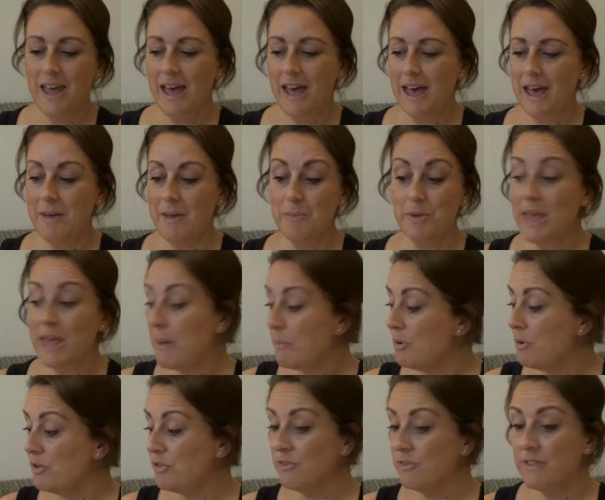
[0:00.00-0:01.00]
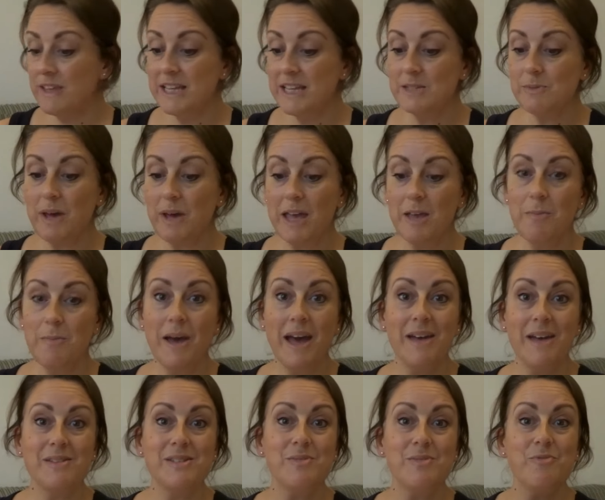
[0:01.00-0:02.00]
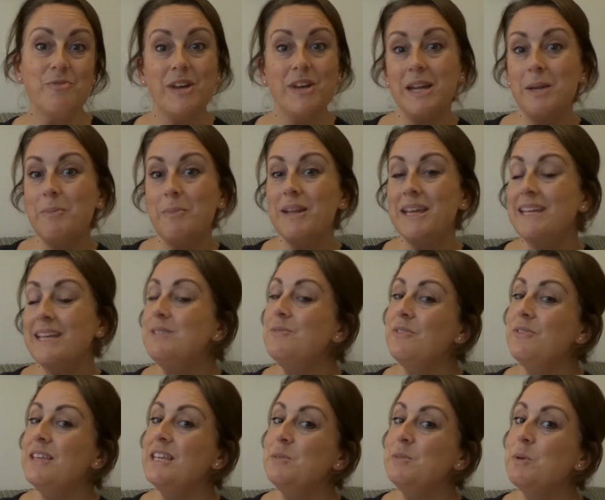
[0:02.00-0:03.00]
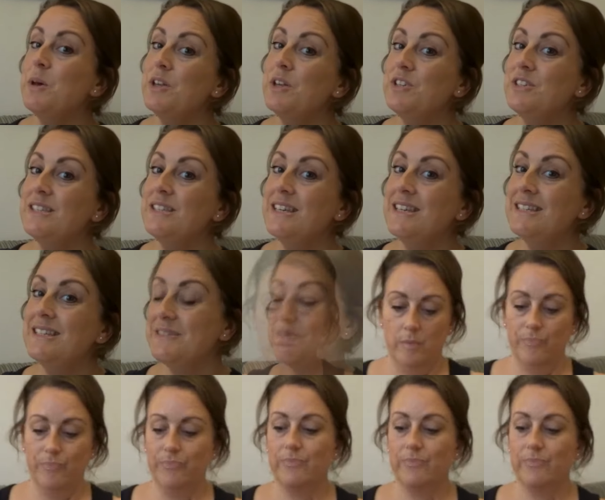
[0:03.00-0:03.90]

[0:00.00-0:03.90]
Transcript: But yeah, both of these were £8. I'm really pleased with these purchases.